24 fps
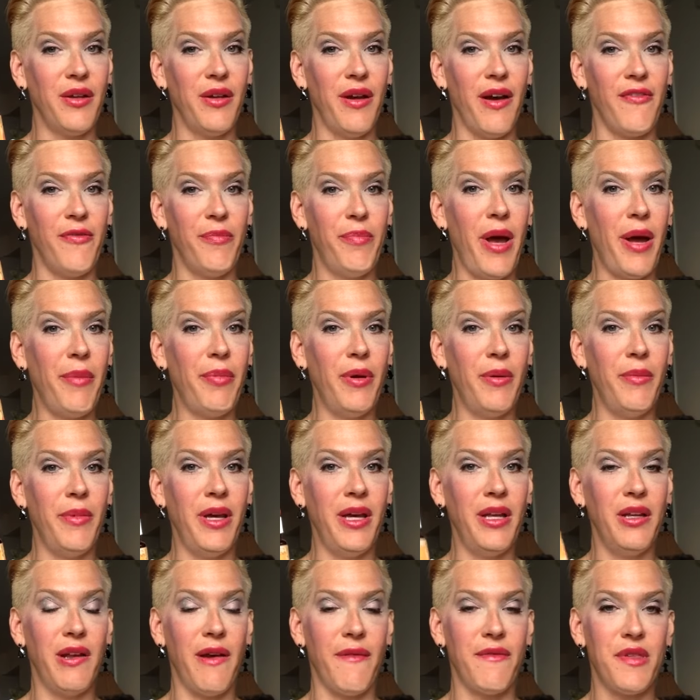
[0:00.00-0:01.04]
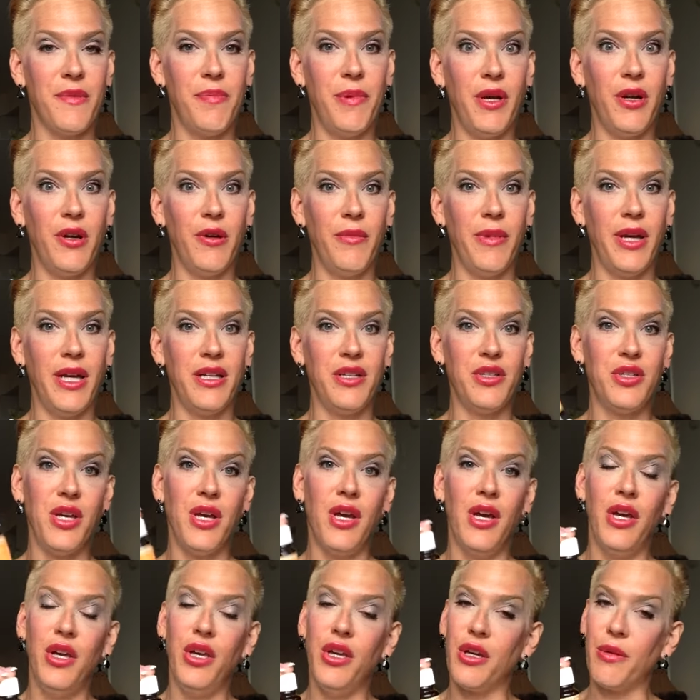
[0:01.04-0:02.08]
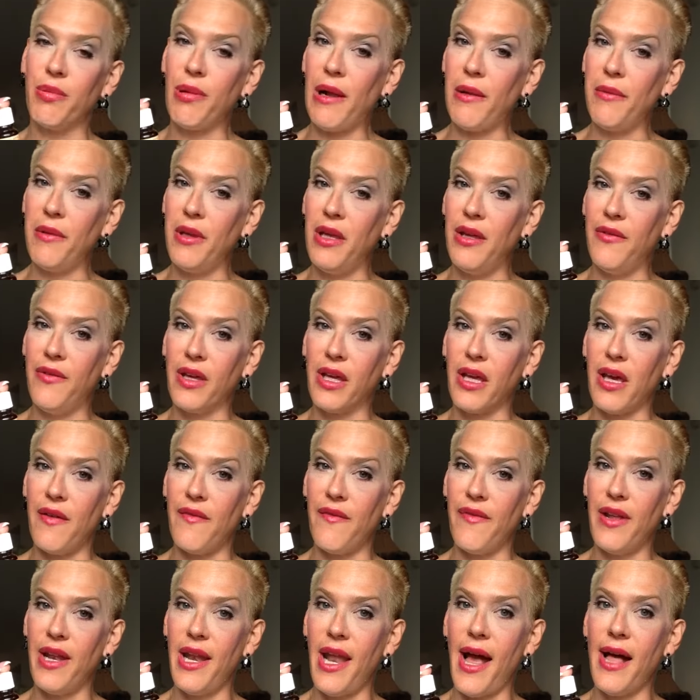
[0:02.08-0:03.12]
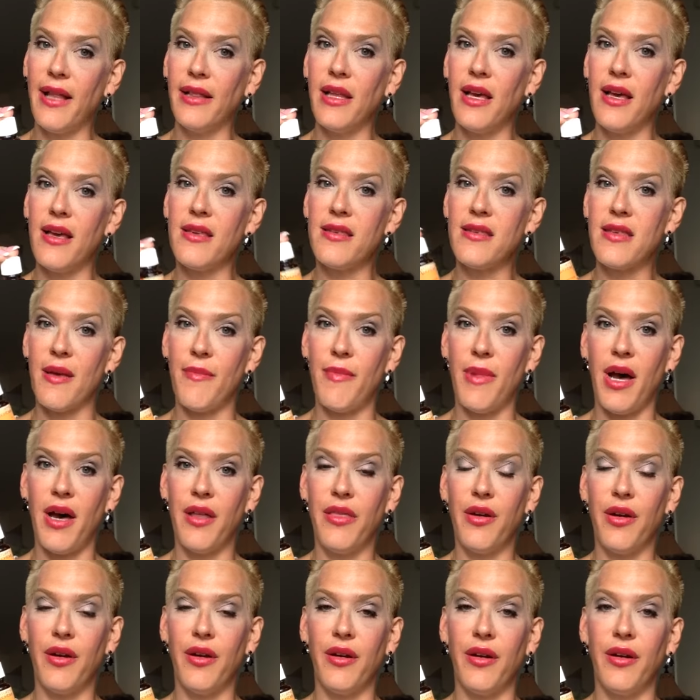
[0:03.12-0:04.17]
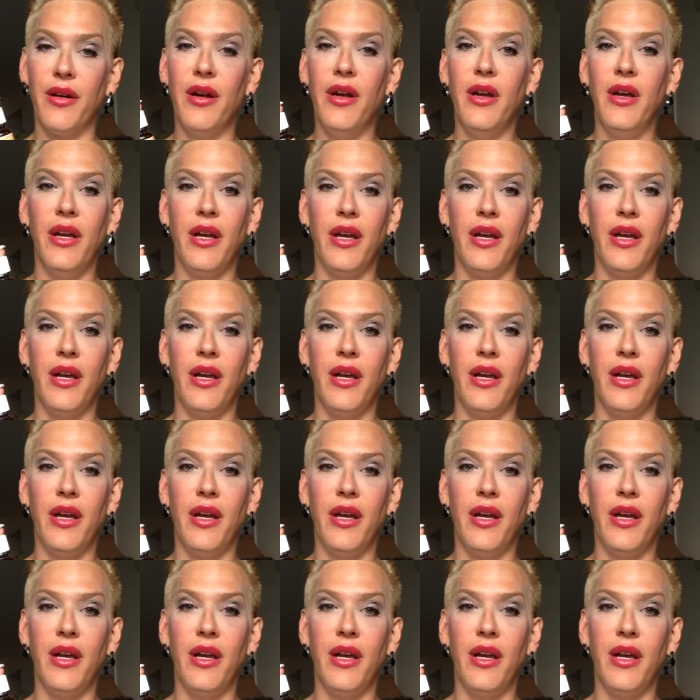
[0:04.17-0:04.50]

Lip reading: You have peppermint, you have spearmint, you probably even get vanilla, some other,